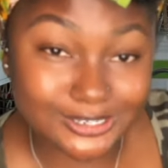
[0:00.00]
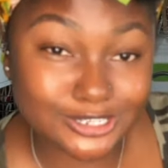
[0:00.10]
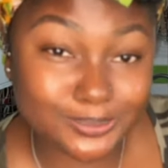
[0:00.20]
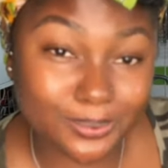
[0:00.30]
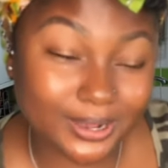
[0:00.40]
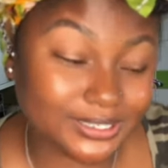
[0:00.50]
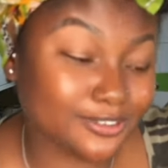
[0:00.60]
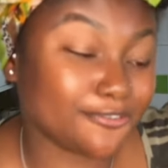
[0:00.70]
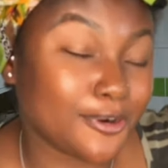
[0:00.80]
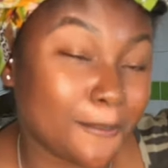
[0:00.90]
I just plucked
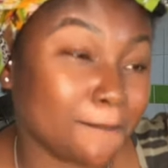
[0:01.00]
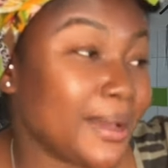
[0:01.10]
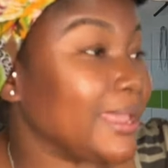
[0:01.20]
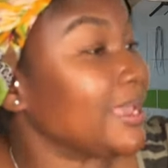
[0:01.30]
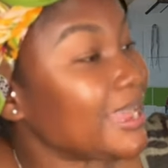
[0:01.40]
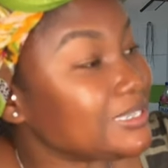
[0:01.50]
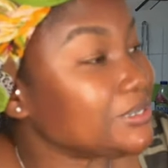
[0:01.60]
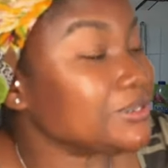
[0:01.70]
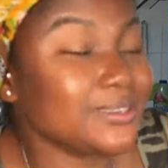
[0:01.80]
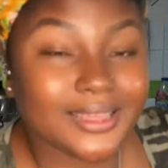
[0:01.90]
it from my
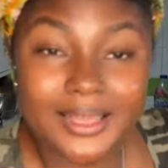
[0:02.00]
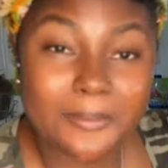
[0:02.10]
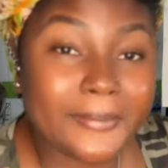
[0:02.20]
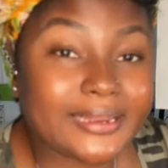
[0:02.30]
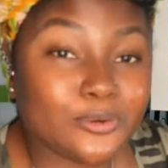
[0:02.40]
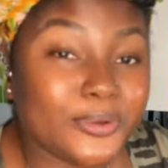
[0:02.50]
garden by the